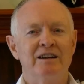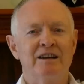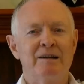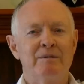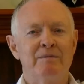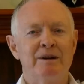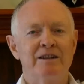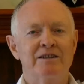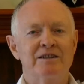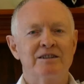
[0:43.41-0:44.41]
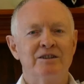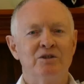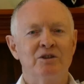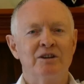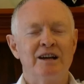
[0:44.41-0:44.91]
couple of months
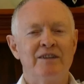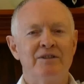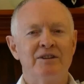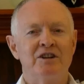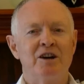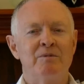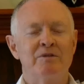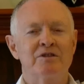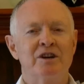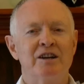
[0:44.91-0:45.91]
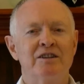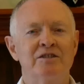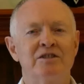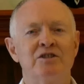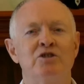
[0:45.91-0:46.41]
look at the type of
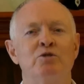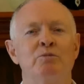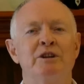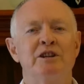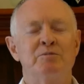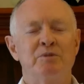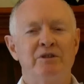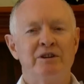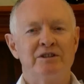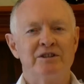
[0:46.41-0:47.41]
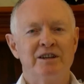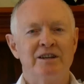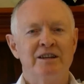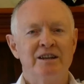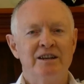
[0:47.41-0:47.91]
cycles that you'll be
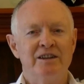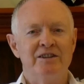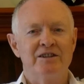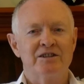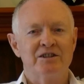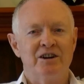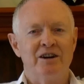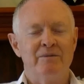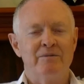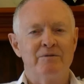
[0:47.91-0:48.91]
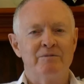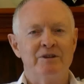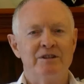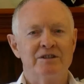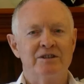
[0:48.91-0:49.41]
experiencing in this time from
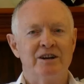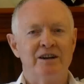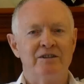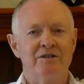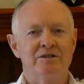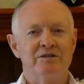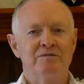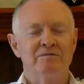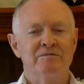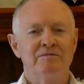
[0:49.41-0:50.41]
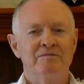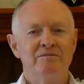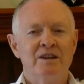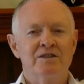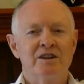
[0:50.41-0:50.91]
these cycles.
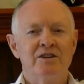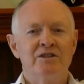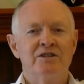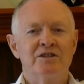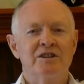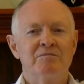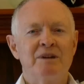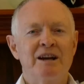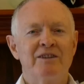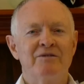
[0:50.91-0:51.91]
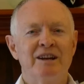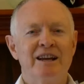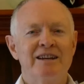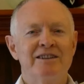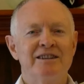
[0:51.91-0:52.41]
So you just sit back and
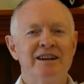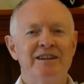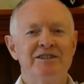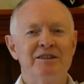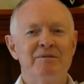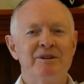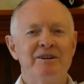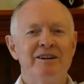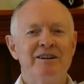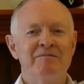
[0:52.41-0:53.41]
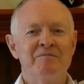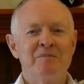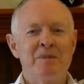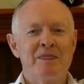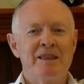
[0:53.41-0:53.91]
relax now, Gemini,
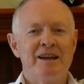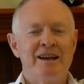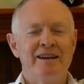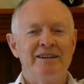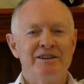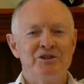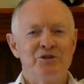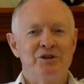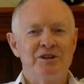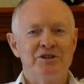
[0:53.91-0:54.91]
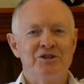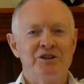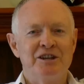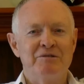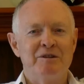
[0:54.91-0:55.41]
and enjoy the
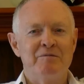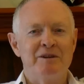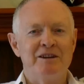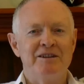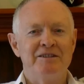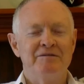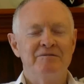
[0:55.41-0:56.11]
journey with me.